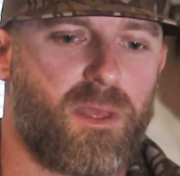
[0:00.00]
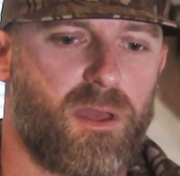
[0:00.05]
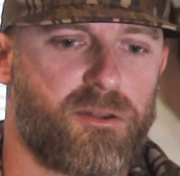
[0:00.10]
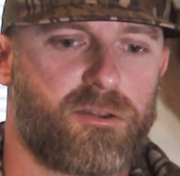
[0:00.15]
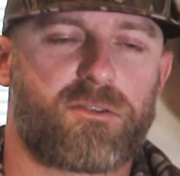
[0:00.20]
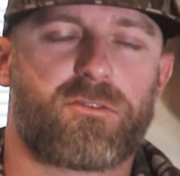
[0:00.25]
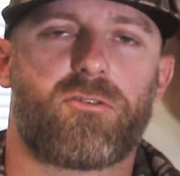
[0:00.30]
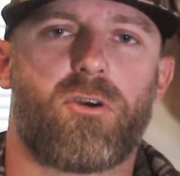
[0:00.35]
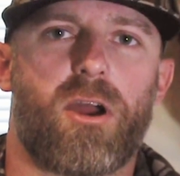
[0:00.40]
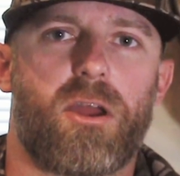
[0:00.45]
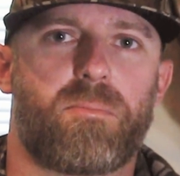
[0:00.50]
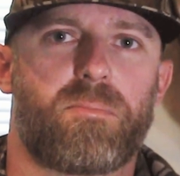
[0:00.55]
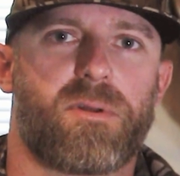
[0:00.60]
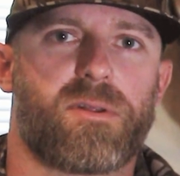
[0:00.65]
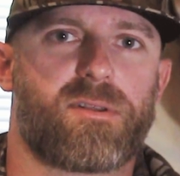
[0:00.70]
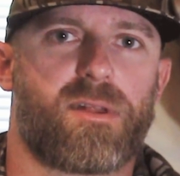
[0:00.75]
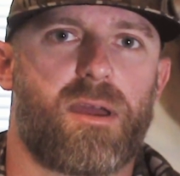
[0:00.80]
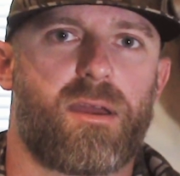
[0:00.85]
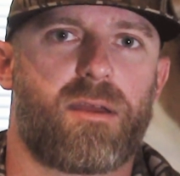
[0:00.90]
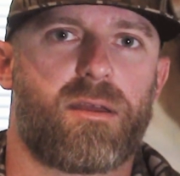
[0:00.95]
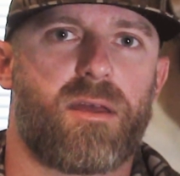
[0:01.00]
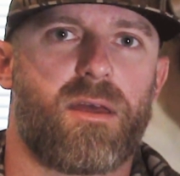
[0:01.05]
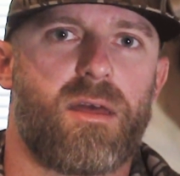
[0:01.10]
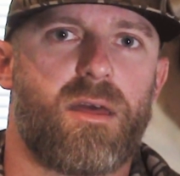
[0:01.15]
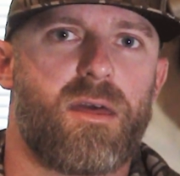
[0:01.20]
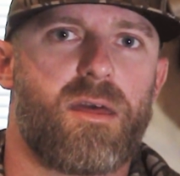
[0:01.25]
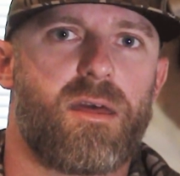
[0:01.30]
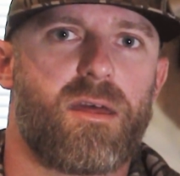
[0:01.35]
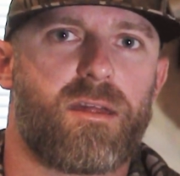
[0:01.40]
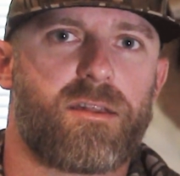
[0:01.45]
A scrape is a
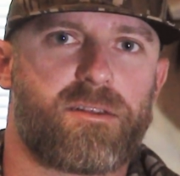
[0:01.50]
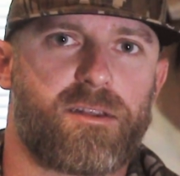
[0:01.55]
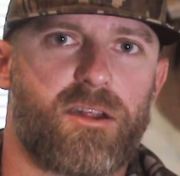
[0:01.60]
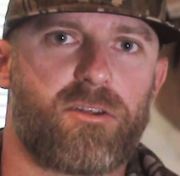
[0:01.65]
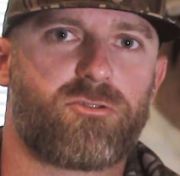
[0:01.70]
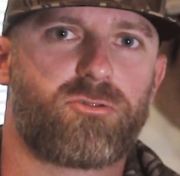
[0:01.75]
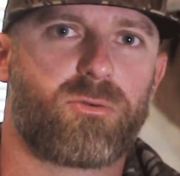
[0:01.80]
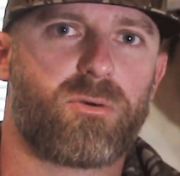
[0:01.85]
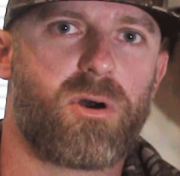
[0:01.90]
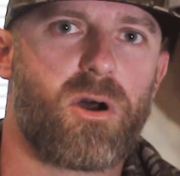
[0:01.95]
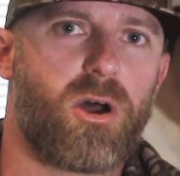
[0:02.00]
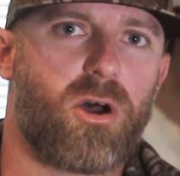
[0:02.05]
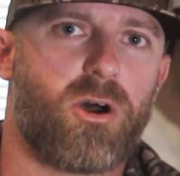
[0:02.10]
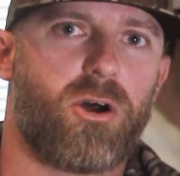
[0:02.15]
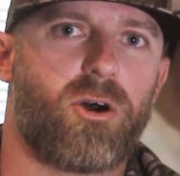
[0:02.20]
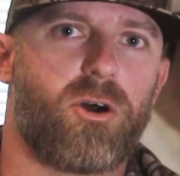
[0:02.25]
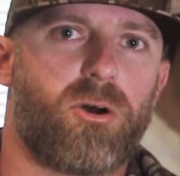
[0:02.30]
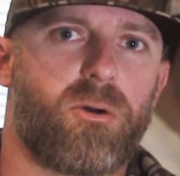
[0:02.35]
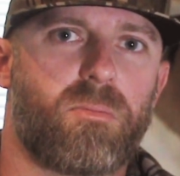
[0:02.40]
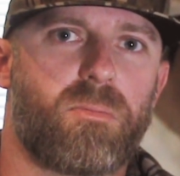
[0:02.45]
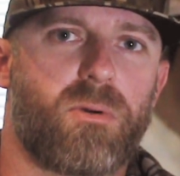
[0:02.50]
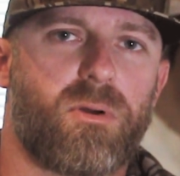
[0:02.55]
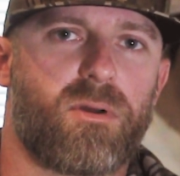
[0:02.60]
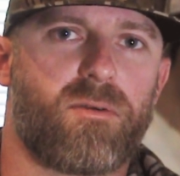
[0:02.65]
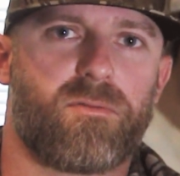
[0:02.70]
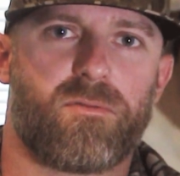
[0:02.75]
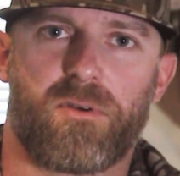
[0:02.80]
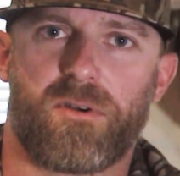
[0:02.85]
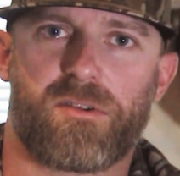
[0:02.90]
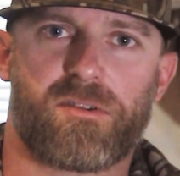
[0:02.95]
central hub
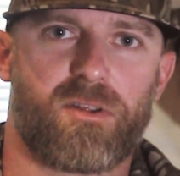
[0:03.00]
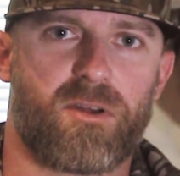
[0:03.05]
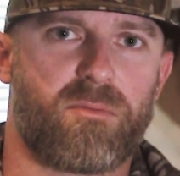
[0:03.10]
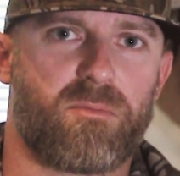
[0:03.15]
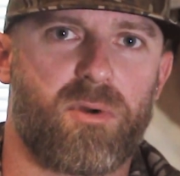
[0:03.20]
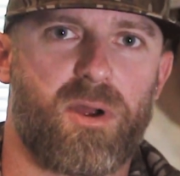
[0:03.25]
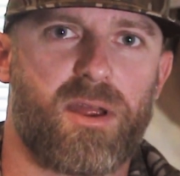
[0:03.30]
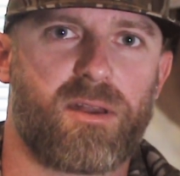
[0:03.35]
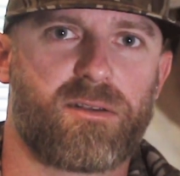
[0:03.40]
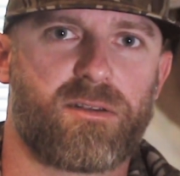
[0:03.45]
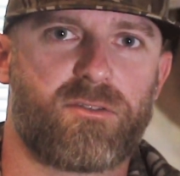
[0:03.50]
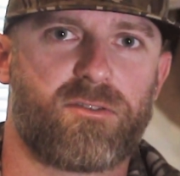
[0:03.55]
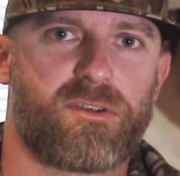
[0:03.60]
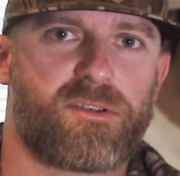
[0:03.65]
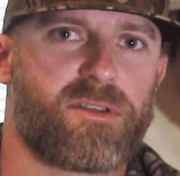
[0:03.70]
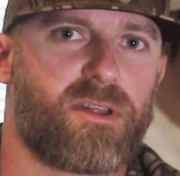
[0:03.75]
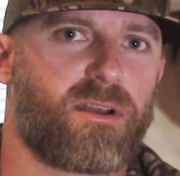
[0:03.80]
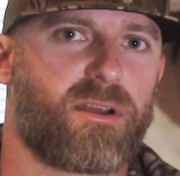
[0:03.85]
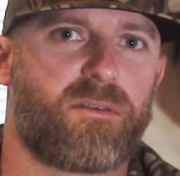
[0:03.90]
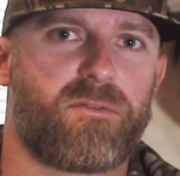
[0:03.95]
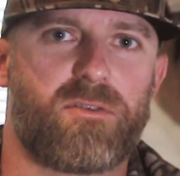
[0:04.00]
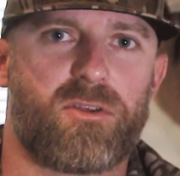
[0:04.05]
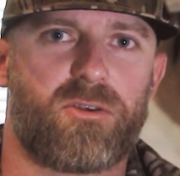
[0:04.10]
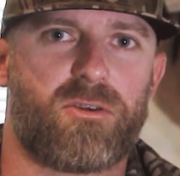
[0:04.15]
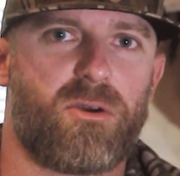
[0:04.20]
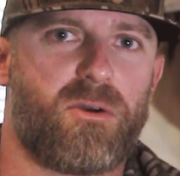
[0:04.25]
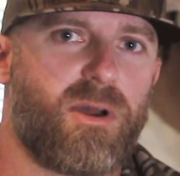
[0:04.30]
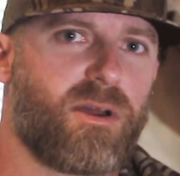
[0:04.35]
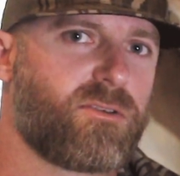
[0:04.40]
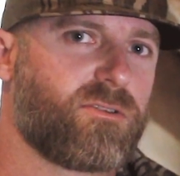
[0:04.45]
for some reason. Just like if you
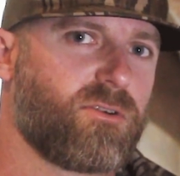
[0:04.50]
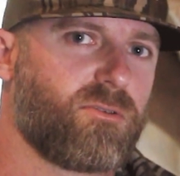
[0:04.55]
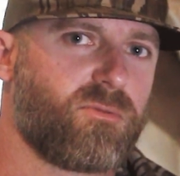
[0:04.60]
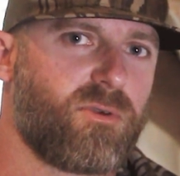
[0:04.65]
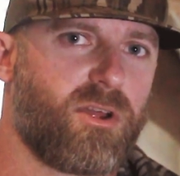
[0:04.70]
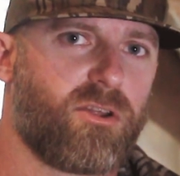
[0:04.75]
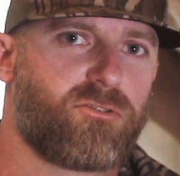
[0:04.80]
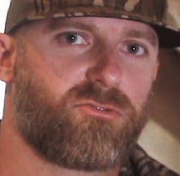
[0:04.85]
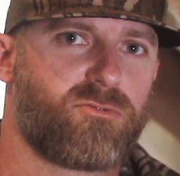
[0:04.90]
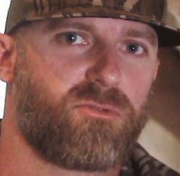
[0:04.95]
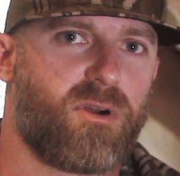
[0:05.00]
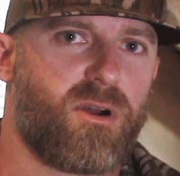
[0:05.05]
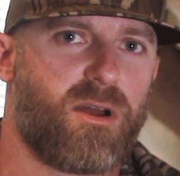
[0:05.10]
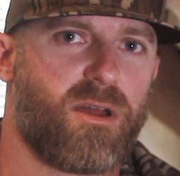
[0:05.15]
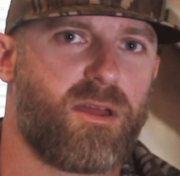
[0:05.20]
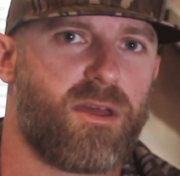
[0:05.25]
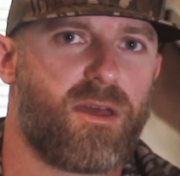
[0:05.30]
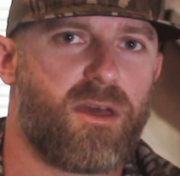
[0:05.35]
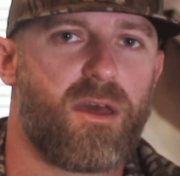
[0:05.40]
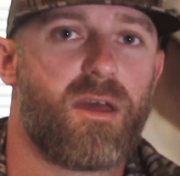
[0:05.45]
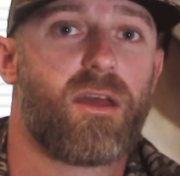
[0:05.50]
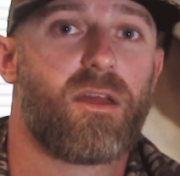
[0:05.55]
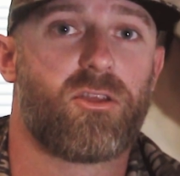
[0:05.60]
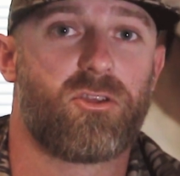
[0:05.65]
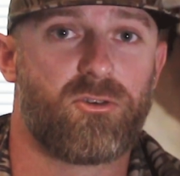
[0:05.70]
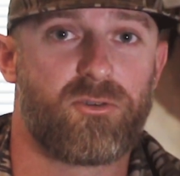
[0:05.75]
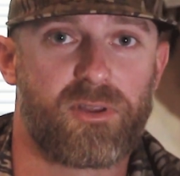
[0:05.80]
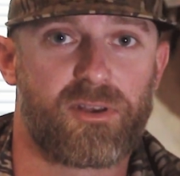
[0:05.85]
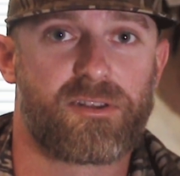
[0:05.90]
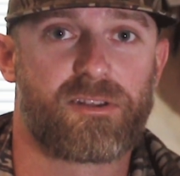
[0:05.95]
go out to a restaurant,
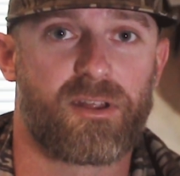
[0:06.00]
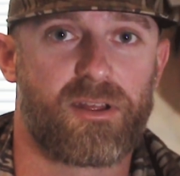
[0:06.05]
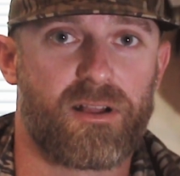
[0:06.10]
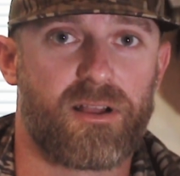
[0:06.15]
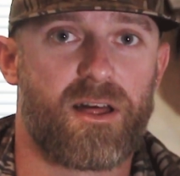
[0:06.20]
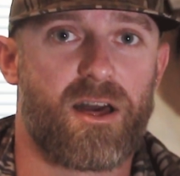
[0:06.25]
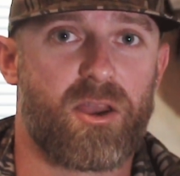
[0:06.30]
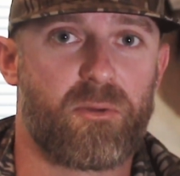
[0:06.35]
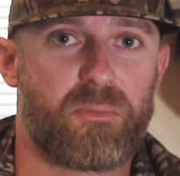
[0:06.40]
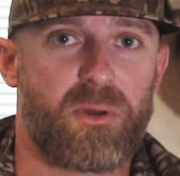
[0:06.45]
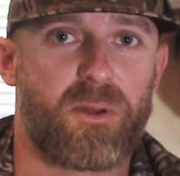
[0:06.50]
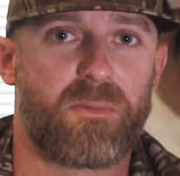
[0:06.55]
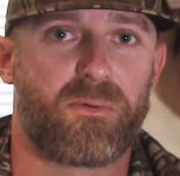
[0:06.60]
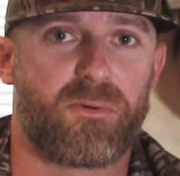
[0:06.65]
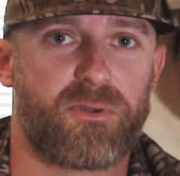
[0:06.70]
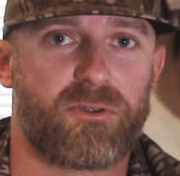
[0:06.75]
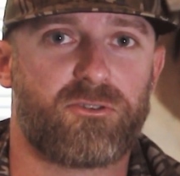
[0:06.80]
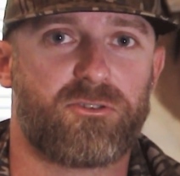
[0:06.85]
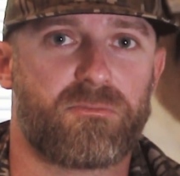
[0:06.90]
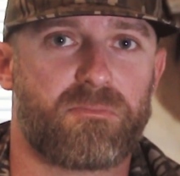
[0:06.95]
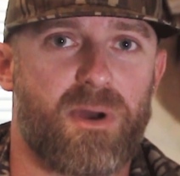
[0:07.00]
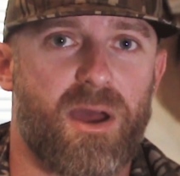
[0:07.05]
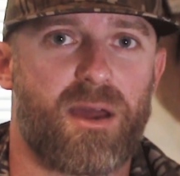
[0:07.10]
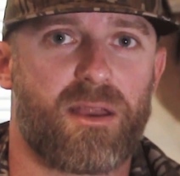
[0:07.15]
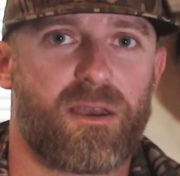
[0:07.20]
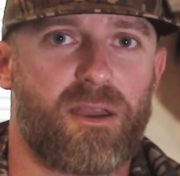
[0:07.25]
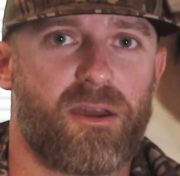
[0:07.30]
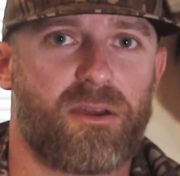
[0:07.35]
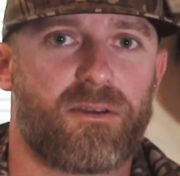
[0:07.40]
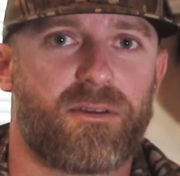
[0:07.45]
you can see a lot of people that you
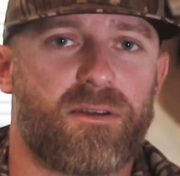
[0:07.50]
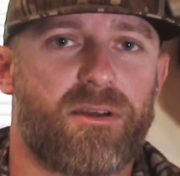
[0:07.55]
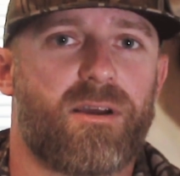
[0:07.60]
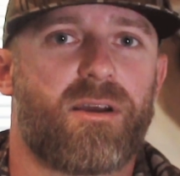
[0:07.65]
might know.